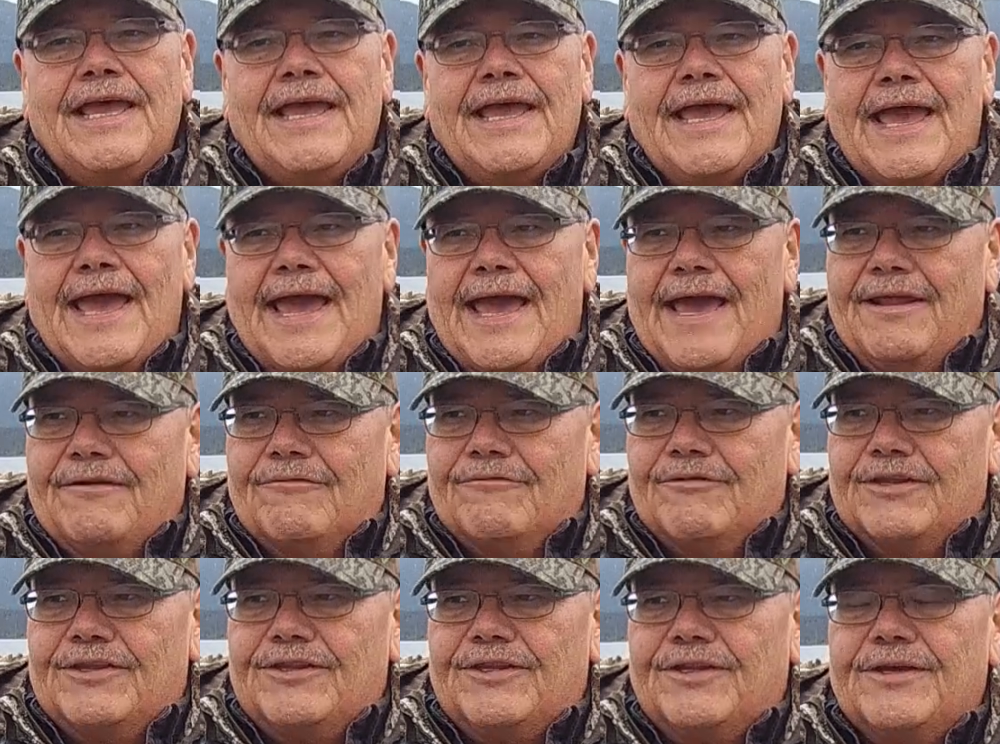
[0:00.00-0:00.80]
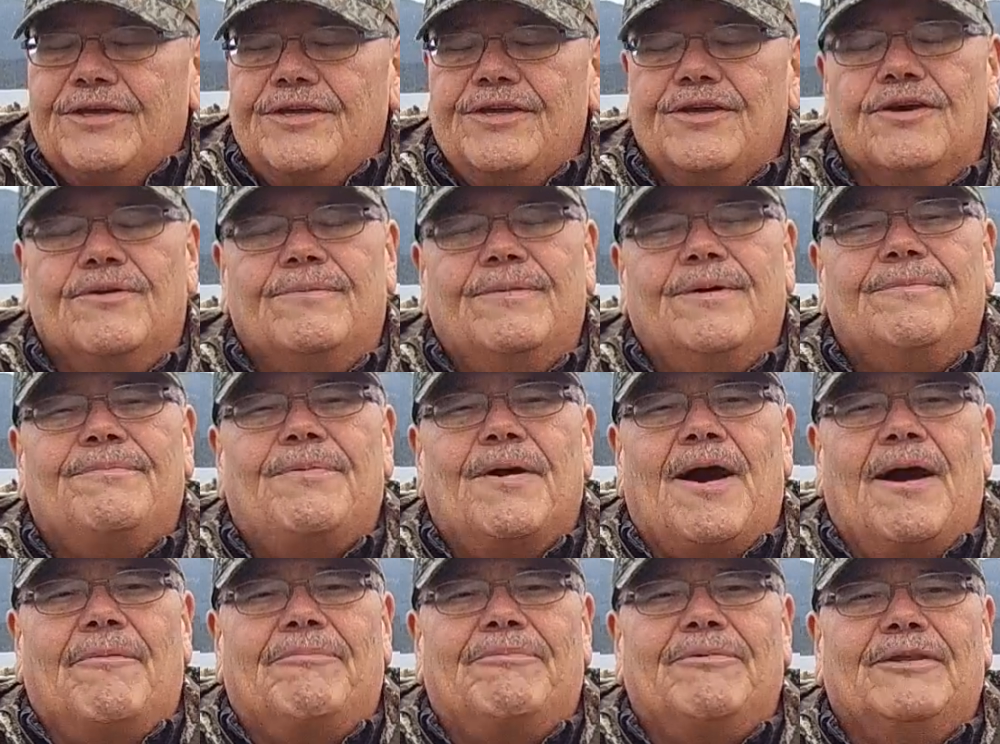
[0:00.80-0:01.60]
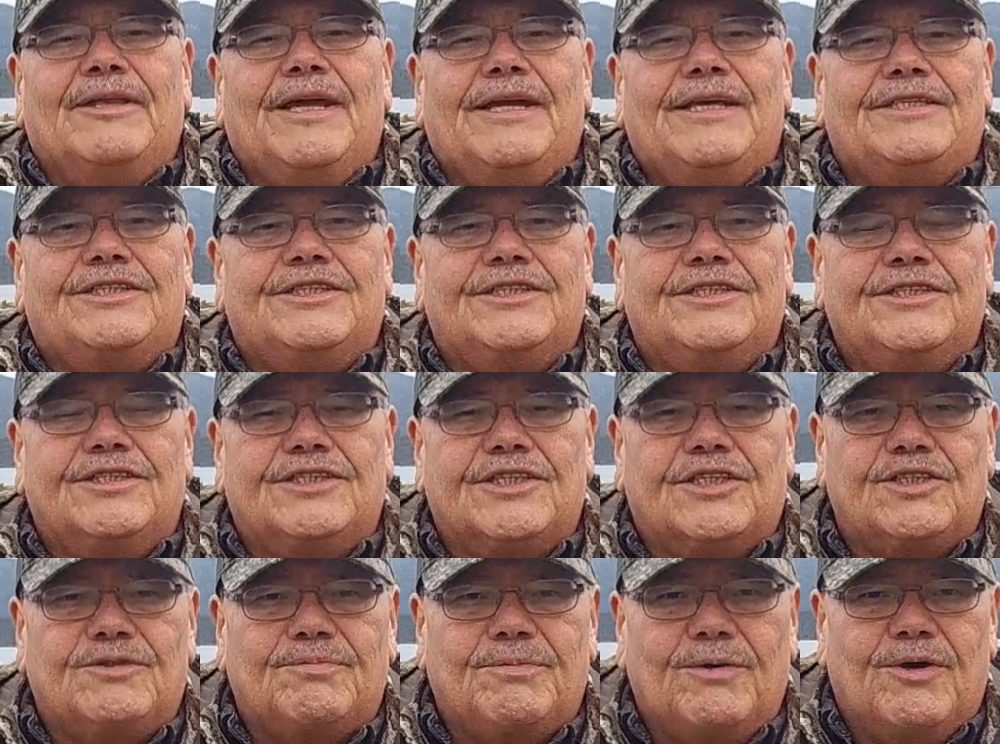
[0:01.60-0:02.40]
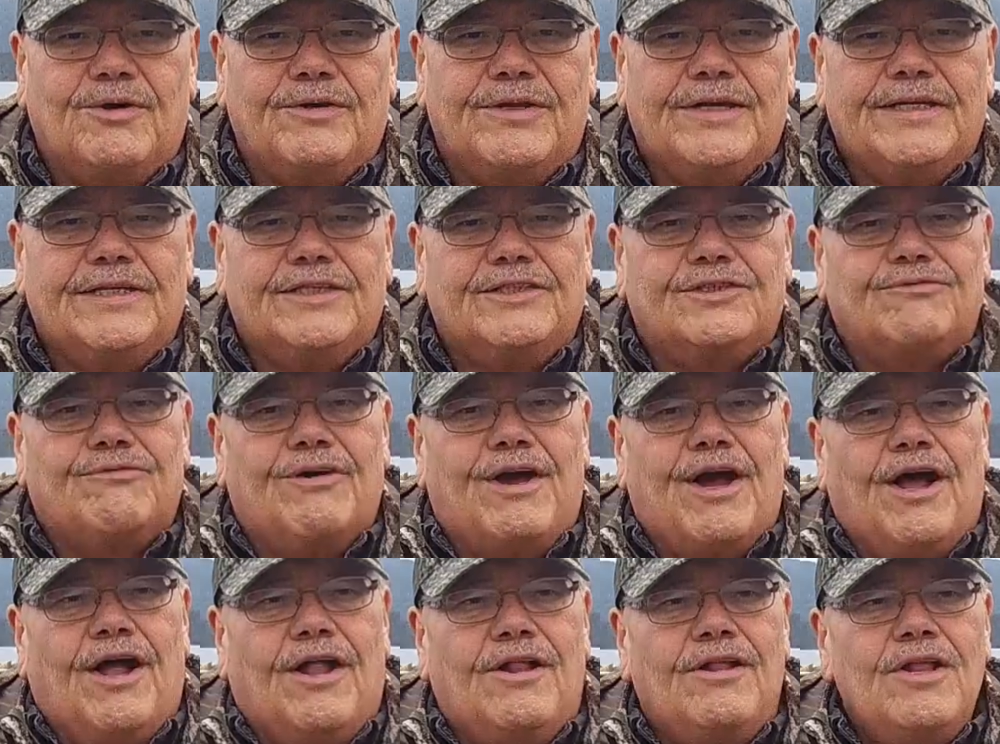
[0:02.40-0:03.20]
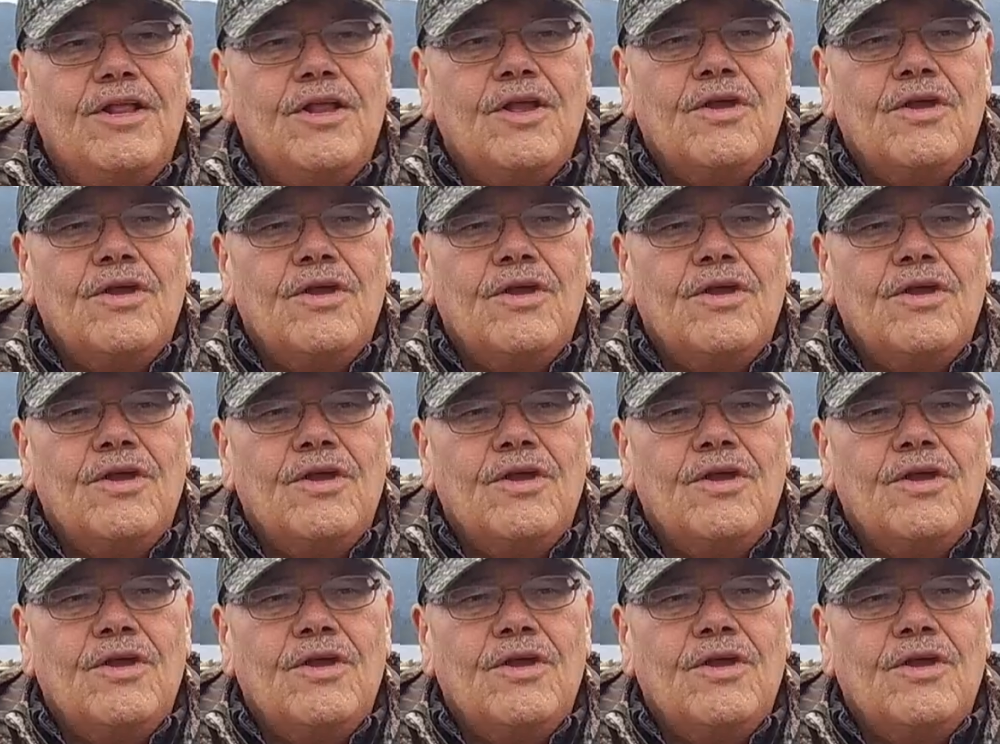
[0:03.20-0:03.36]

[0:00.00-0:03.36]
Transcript: and with the human populations exploding as well,